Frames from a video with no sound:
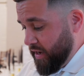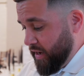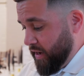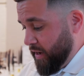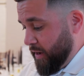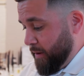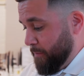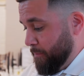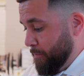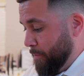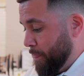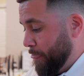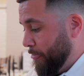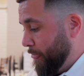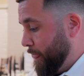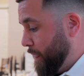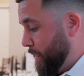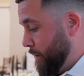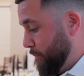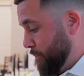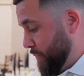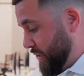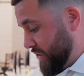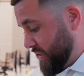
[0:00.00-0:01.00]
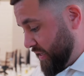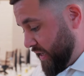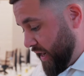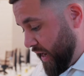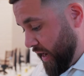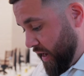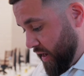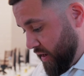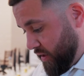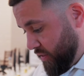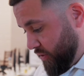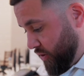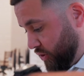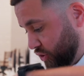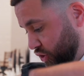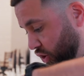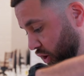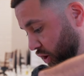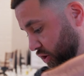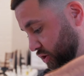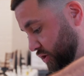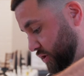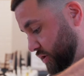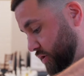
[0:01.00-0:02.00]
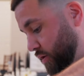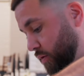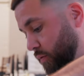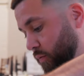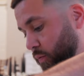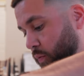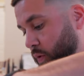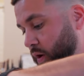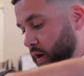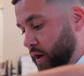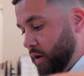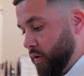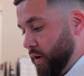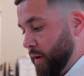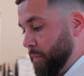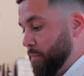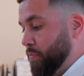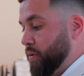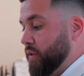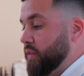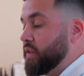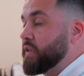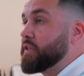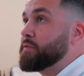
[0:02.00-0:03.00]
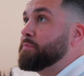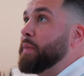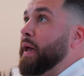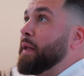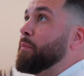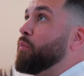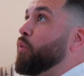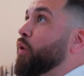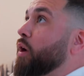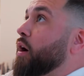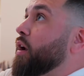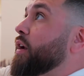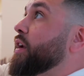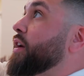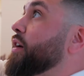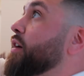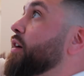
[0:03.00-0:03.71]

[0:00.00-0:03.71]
but today they're charged. So we're gonna go ahead and put this bad boy on